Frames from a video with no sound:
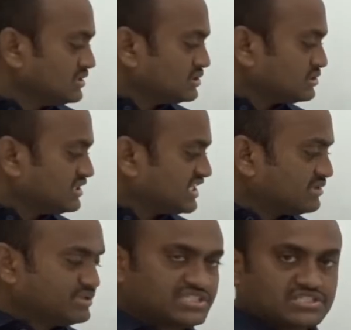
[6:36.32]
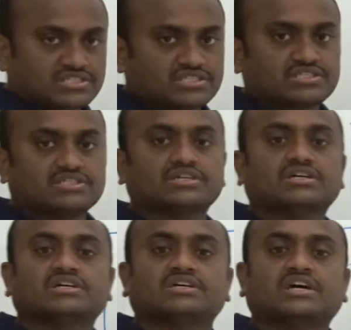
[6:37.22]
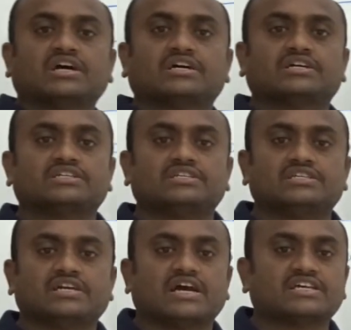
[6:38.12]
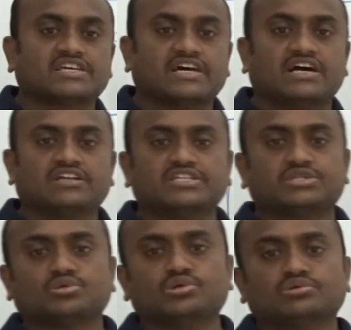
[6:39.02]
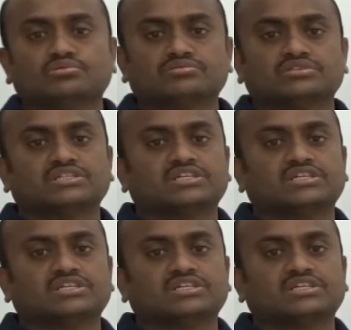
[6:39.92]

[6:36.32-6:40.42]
So data bus, as I already told you,